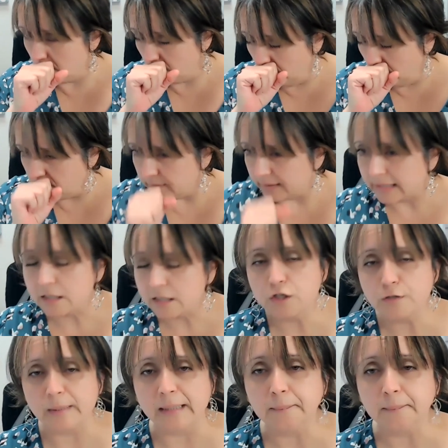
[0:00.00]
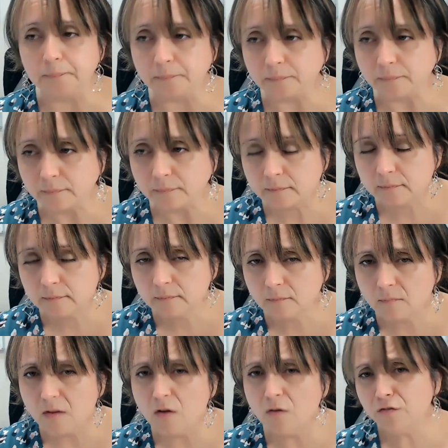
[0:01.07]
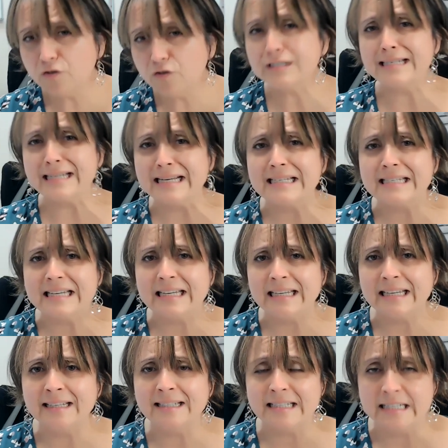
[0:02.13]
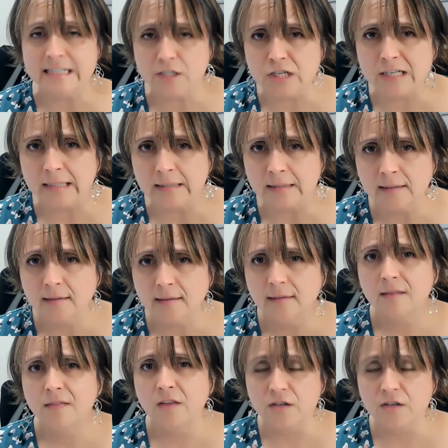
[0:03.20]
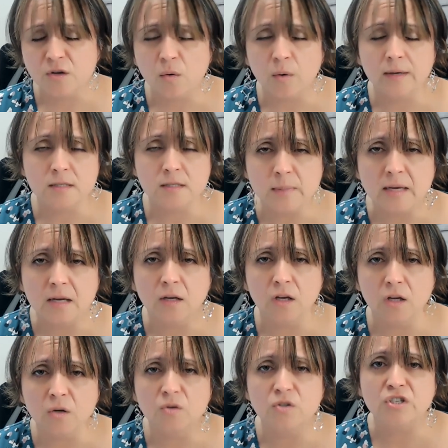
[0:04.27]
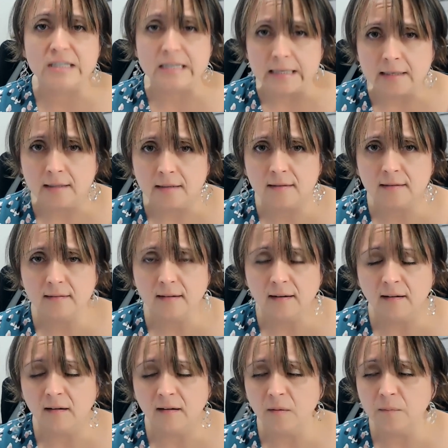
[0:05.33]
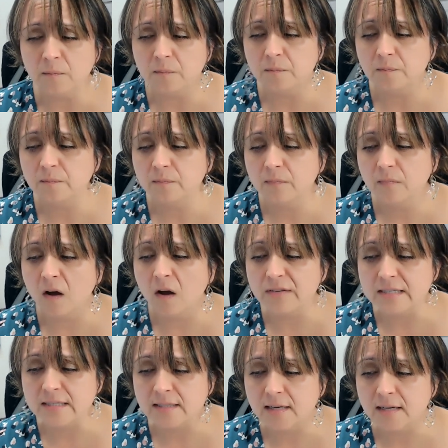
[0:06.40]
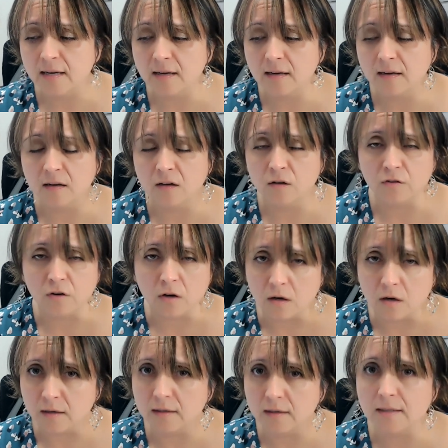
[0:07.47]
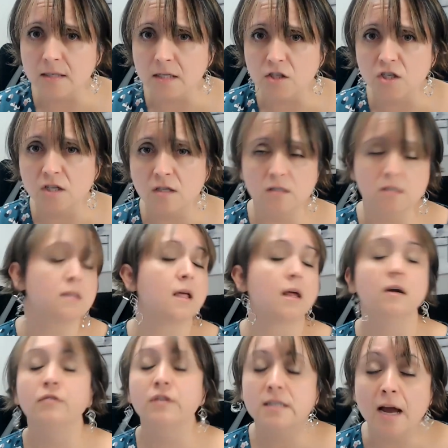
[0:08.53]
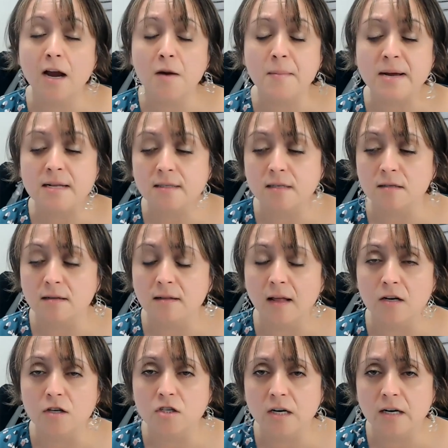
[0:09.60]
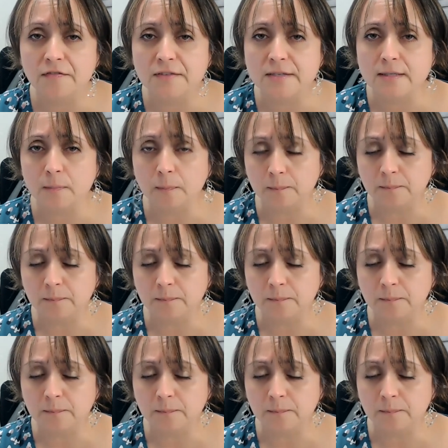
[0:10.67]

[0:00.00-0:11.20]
Excuse me. For CTE teaching, there's going to be a huge need. Obviously, you've heard in teaching, there's a lot of retirements, there's a lot of shifts